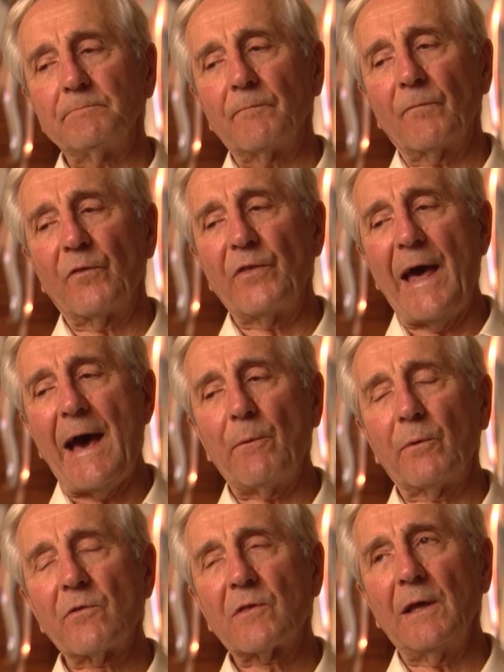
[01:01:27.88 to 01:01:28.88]
that
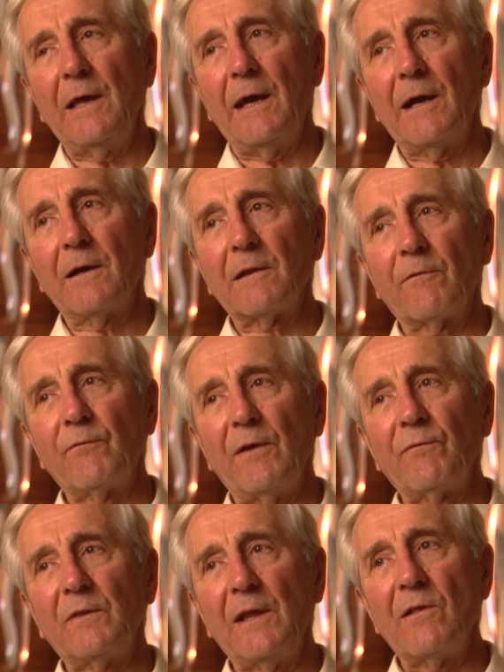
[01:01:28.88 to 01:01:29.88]
was the year the
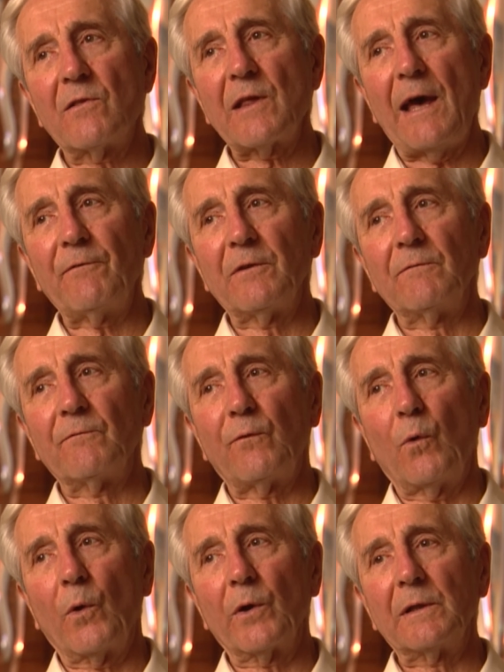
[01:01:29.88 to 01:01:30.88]
57
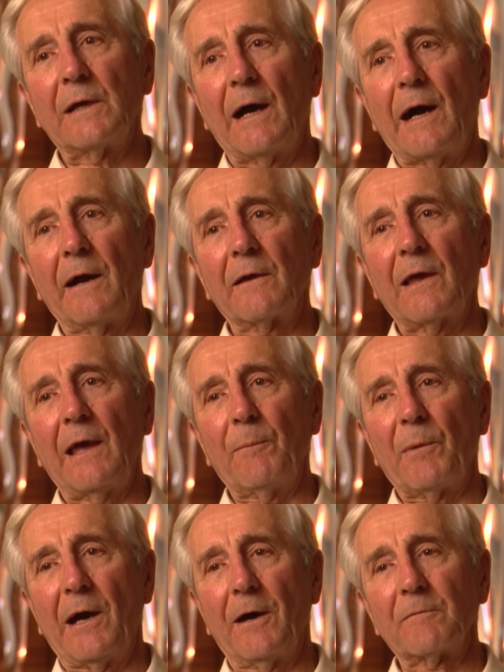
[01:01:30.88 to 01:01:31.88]
Ford car
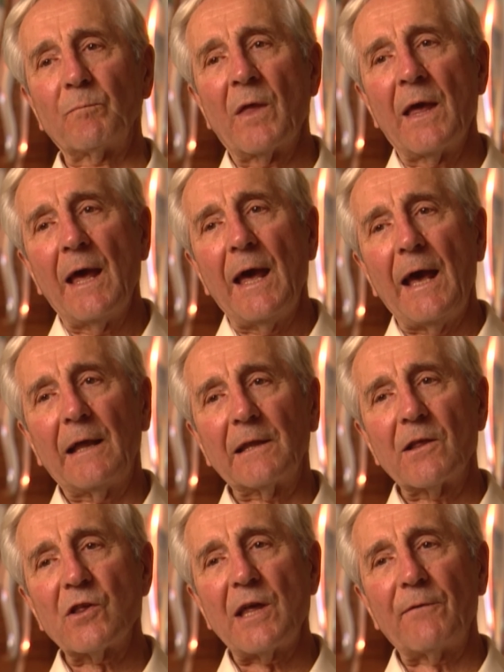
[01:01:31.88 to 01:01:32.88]
came out and
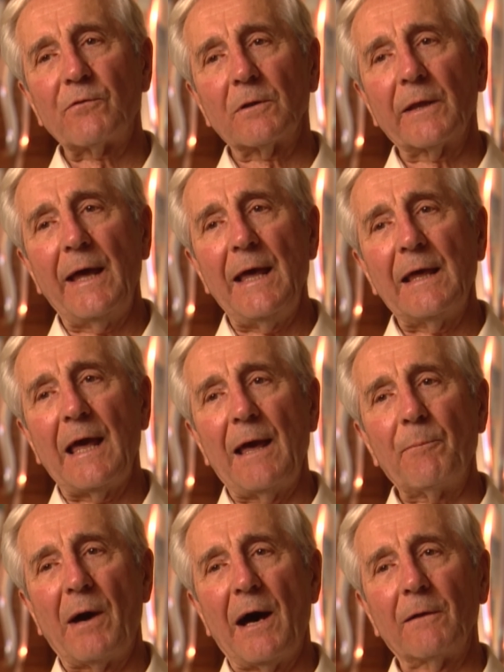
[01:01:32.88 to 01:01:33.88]
the Chevrolet
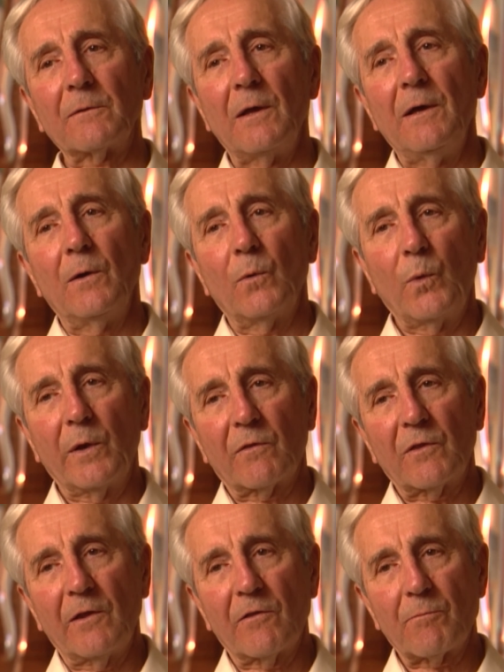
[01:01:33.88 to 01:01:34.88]
came out
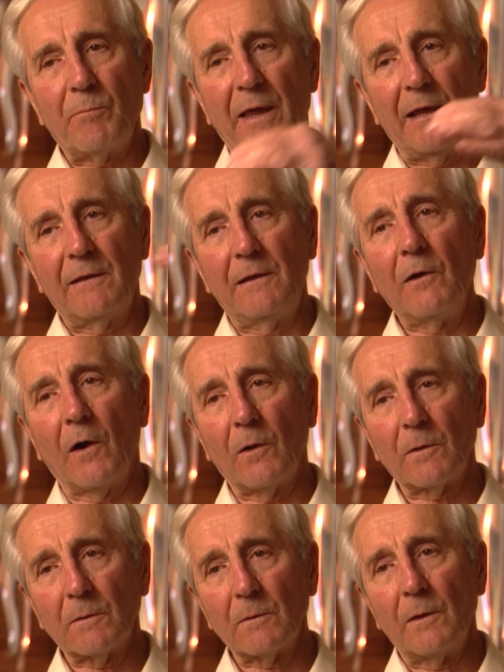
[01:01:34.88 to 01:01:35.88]
with this big
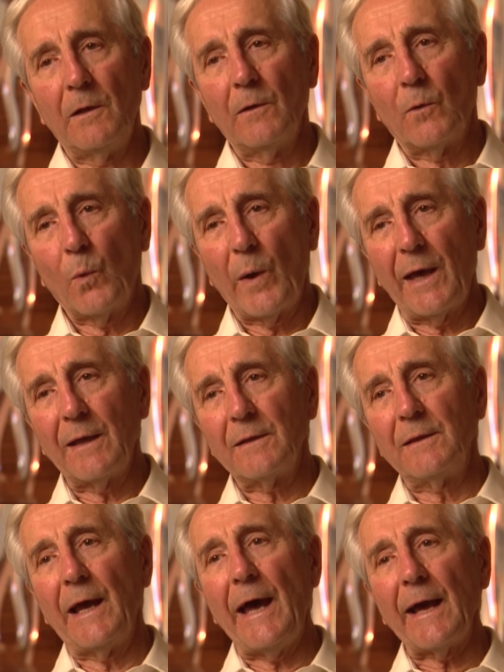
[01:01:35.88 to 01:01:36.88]
gull wing
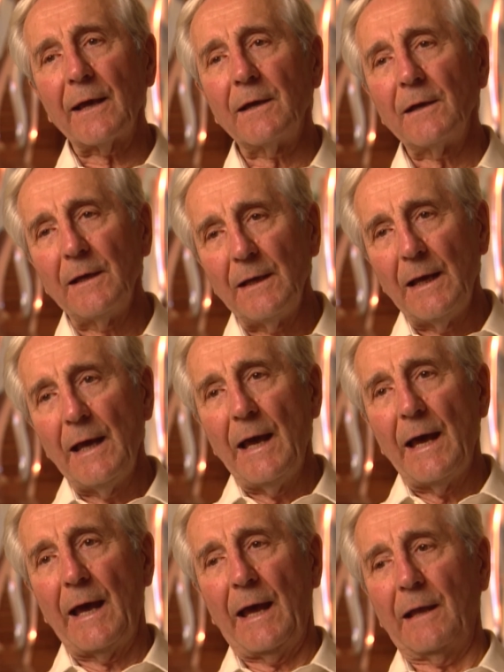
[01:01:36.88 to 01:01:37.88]
deck,
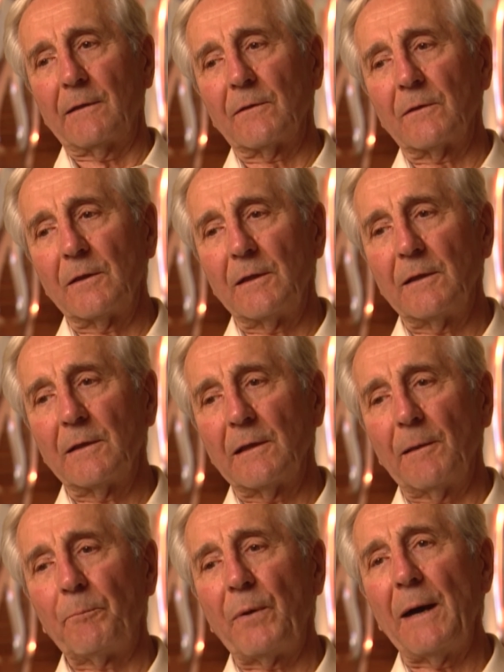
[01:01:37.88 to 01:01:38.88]
and
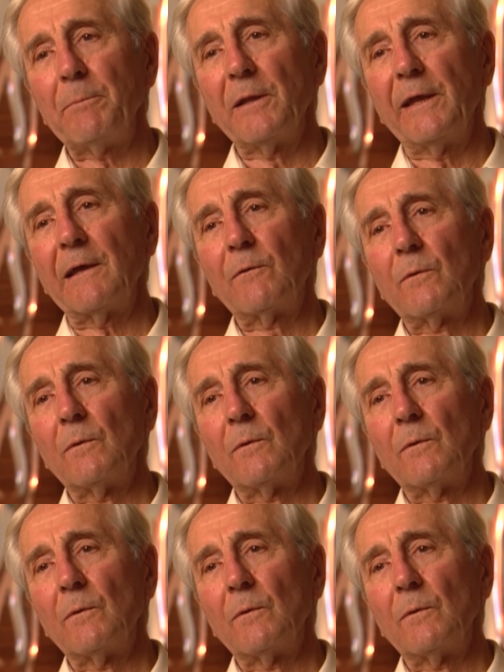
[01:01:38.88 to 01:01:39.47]
the public